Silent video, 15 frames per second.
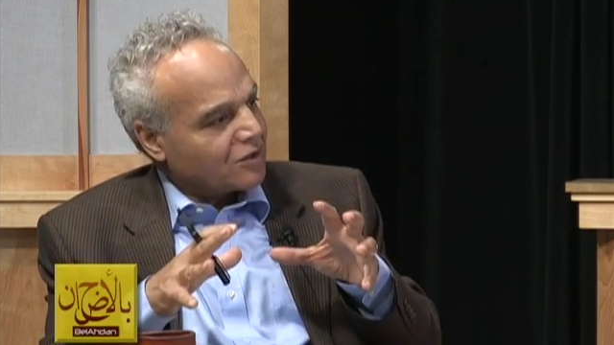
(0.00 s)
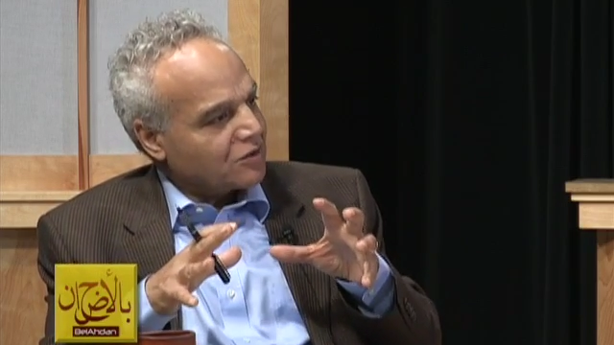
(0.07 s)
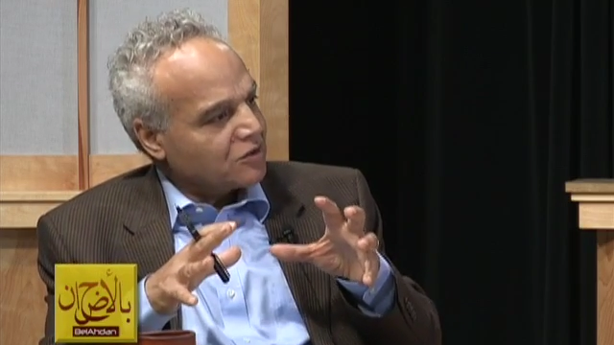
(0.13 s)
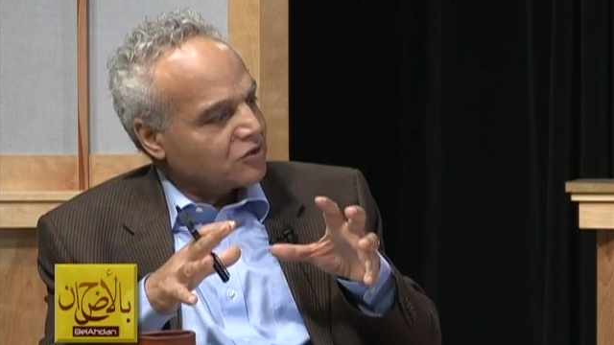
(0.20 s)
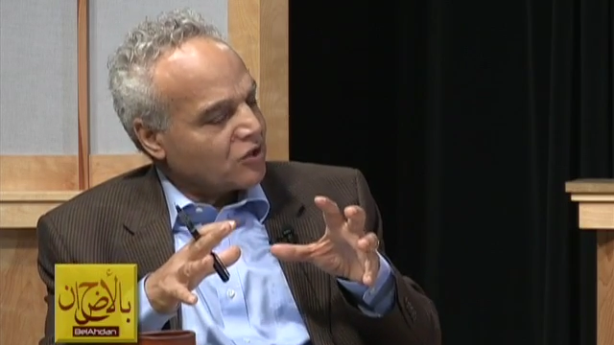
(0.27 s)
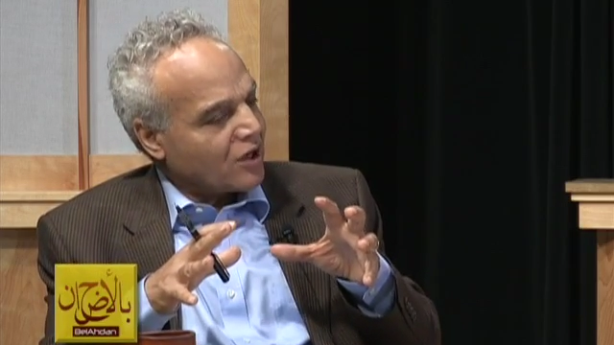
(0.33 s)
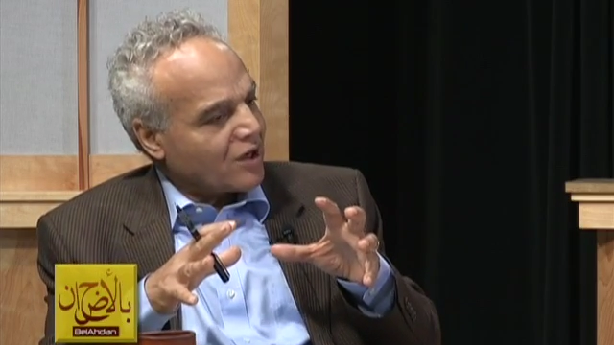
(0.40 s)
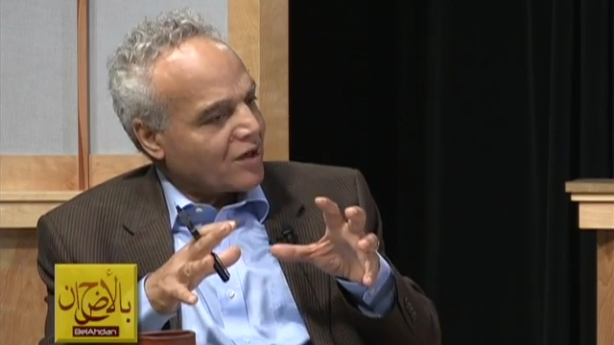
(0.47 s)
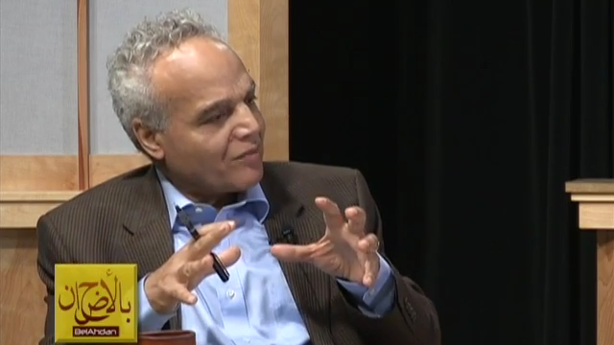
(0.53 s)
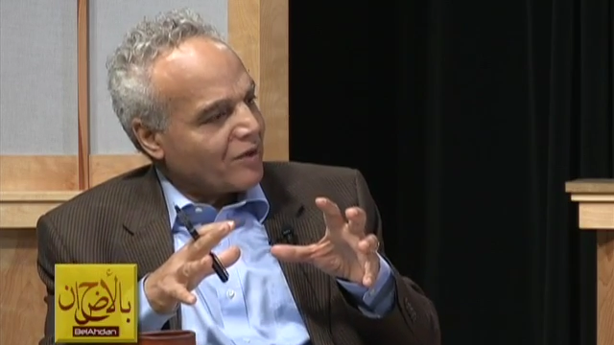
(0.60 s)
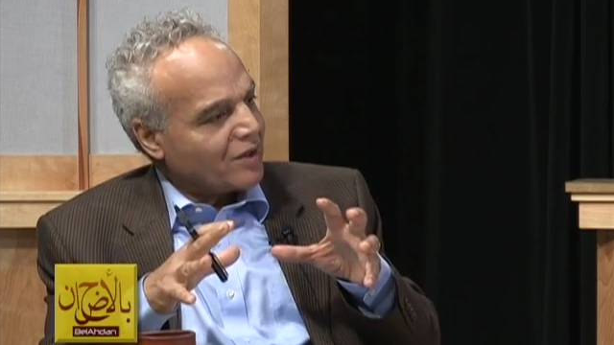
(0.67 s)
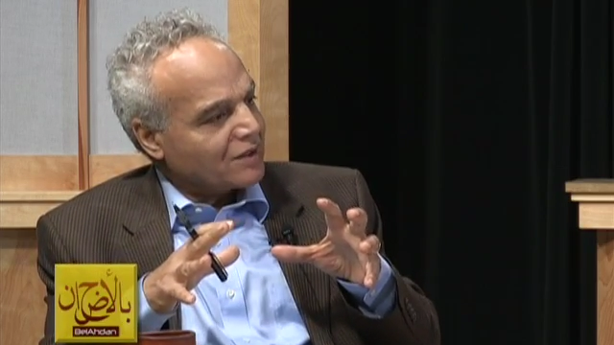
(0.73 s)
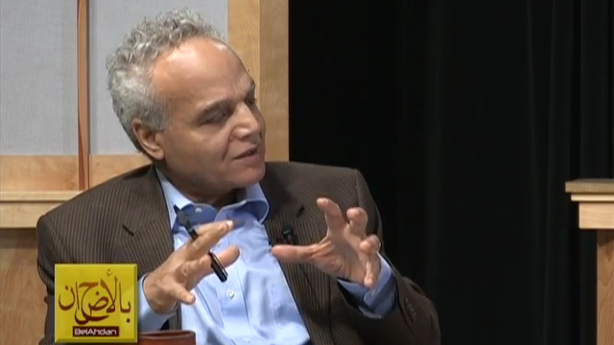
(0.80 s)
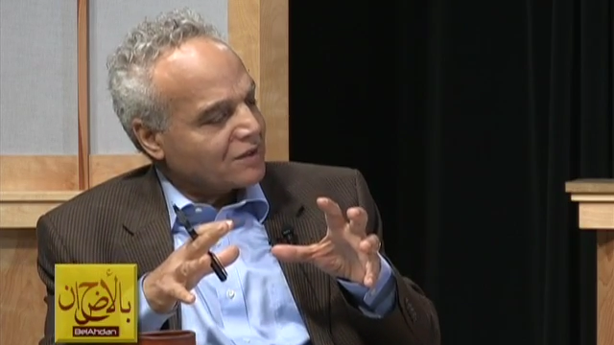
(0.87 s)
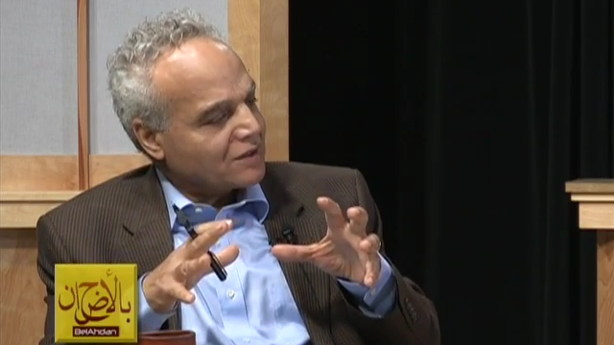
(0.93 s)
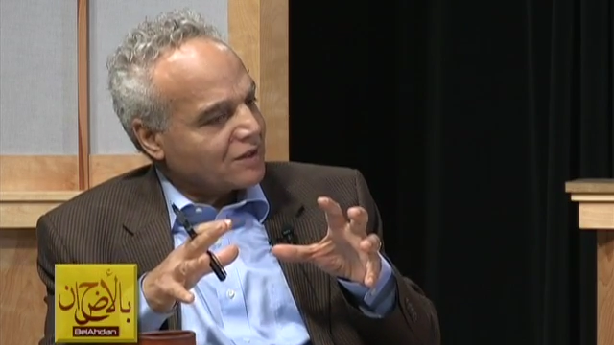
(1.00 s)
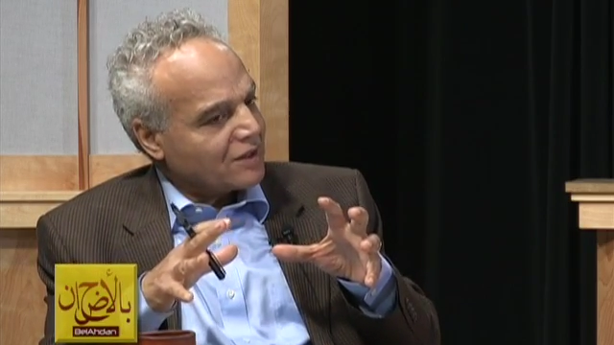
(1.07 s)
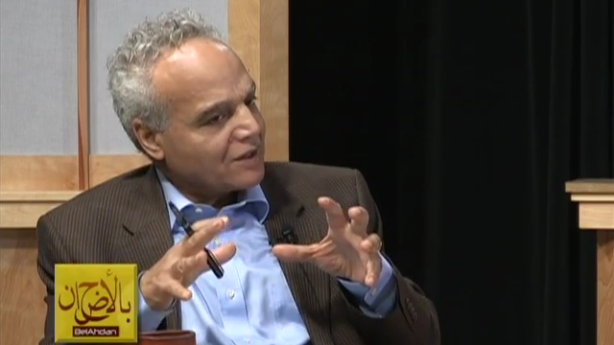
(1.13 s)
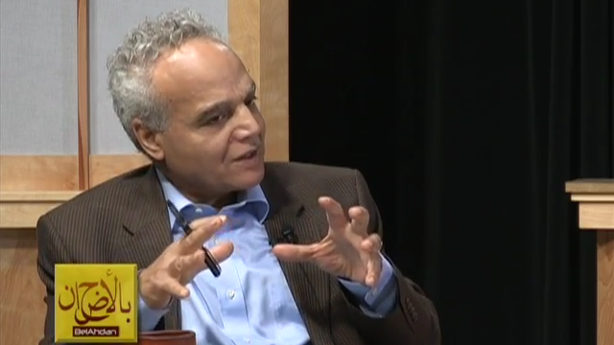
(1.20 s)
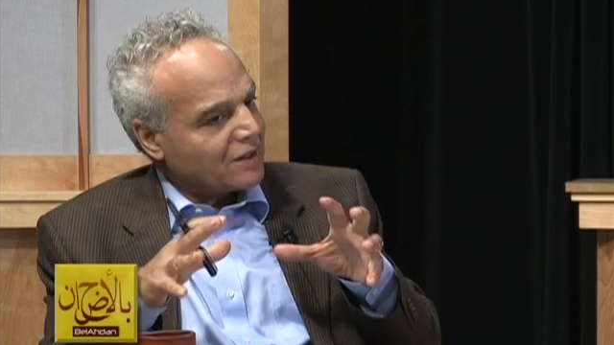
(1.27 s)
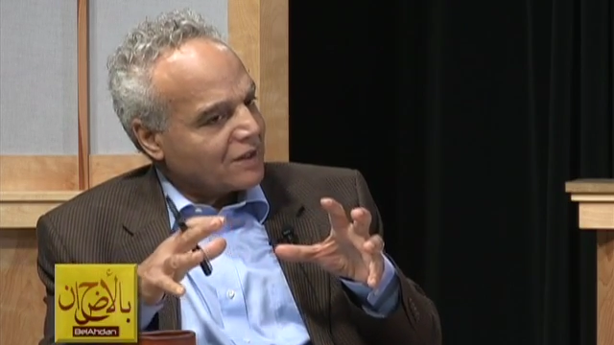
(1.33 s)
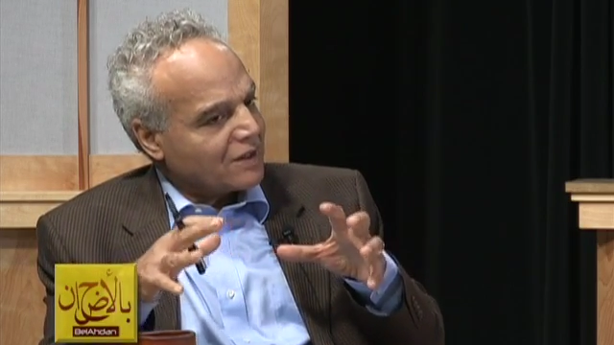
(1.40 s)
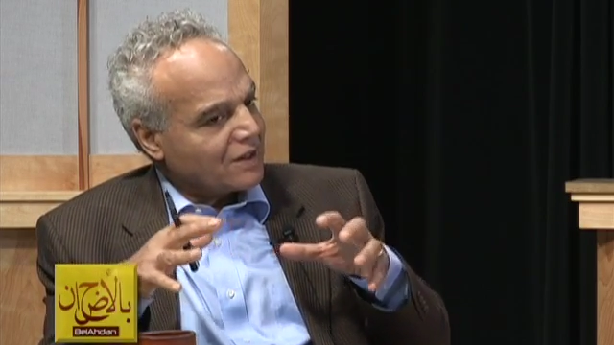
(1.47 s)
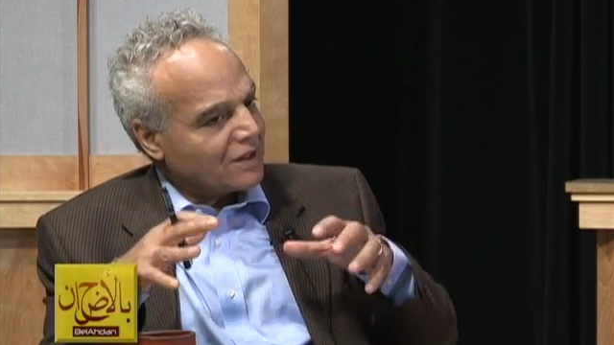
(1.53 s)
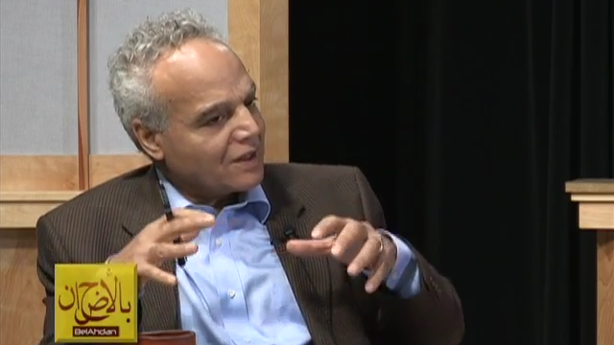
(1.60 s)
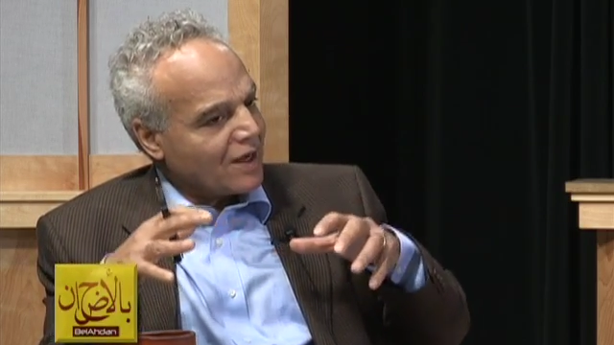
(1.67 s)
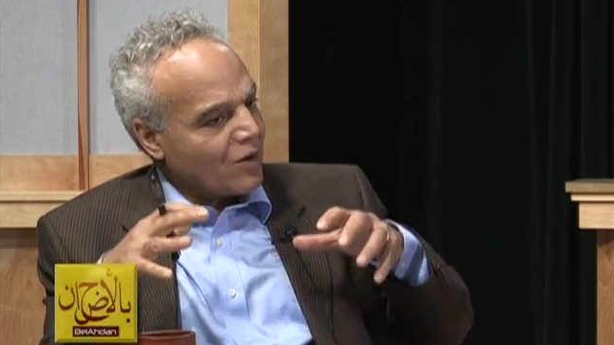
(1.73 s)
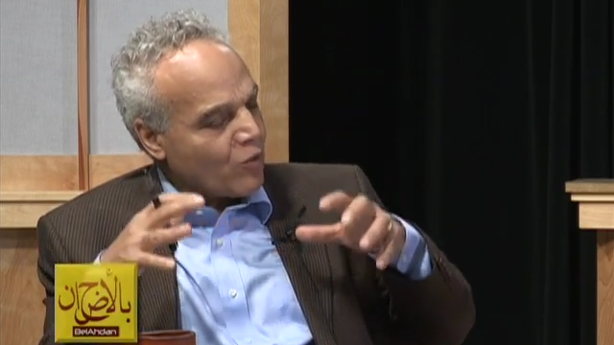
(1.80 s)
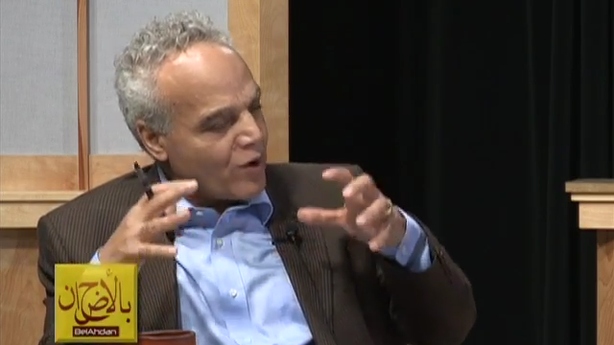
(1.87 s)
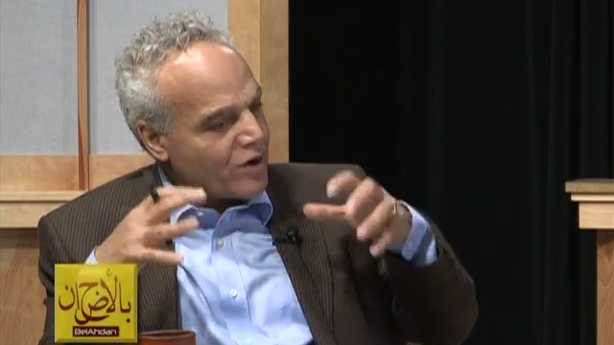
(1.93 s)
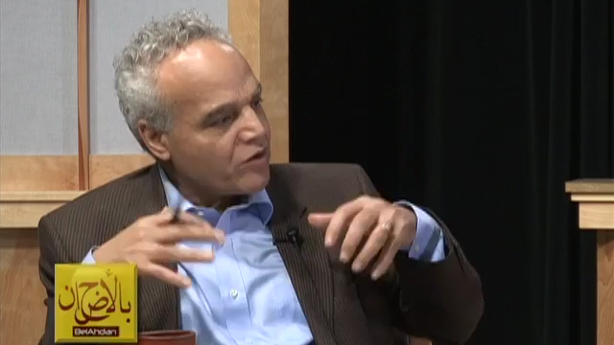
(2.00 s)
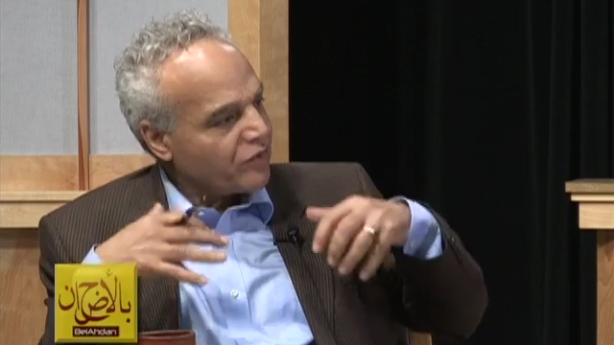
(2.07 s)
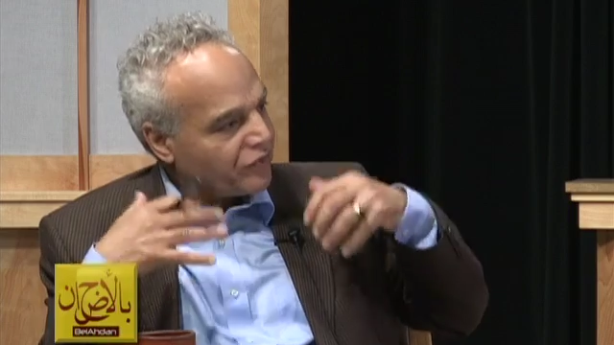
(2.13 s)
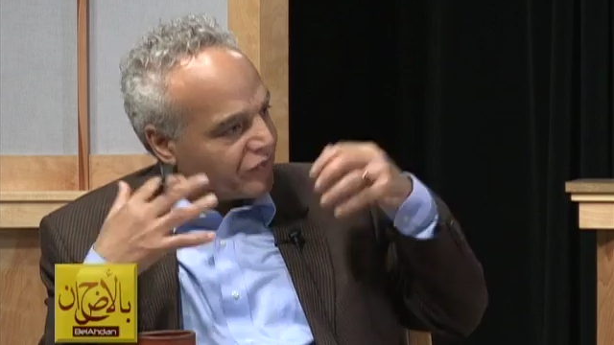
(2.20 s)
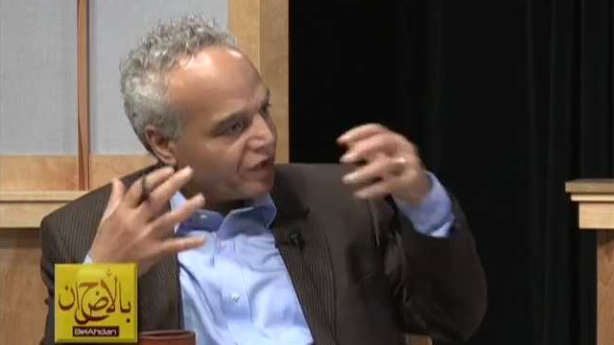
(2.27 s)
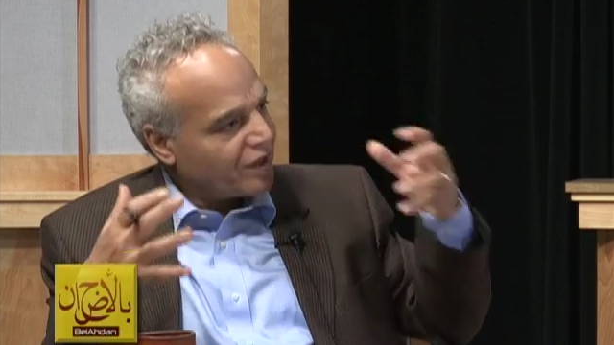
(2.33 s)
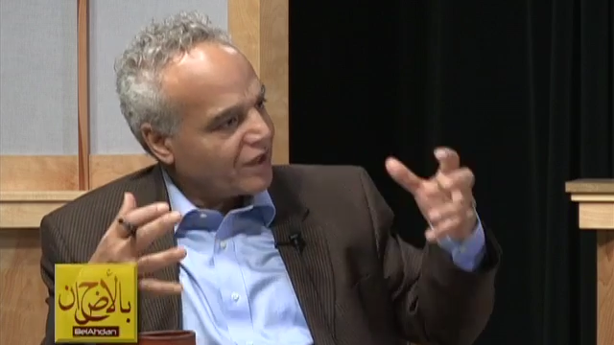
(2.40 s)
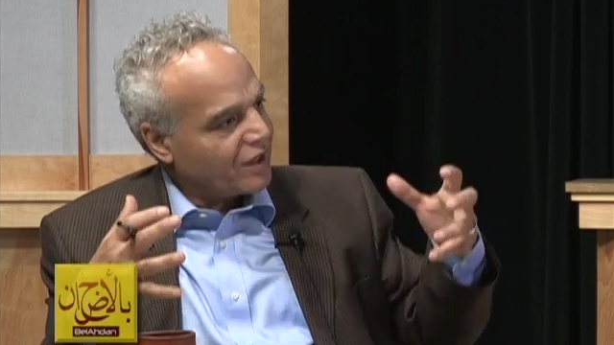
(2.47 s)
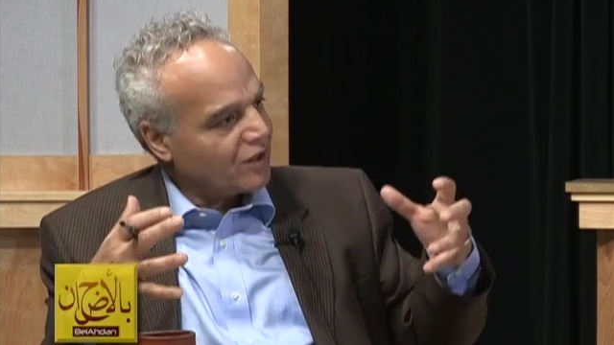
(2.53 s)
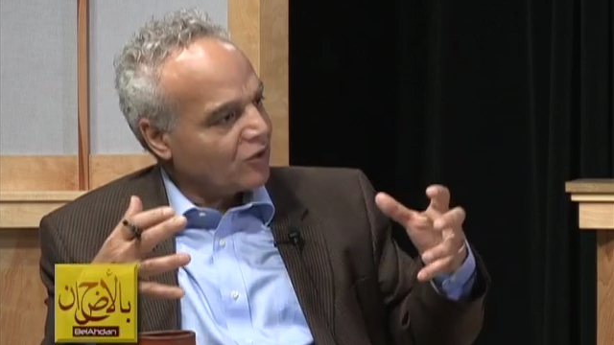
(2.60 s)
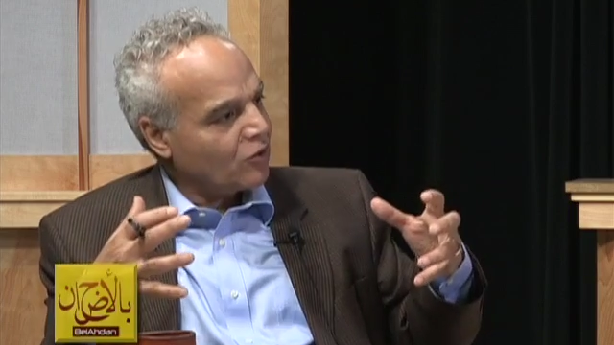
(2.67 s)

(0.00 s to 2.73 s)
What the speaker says: or you're talking about a way of thinking,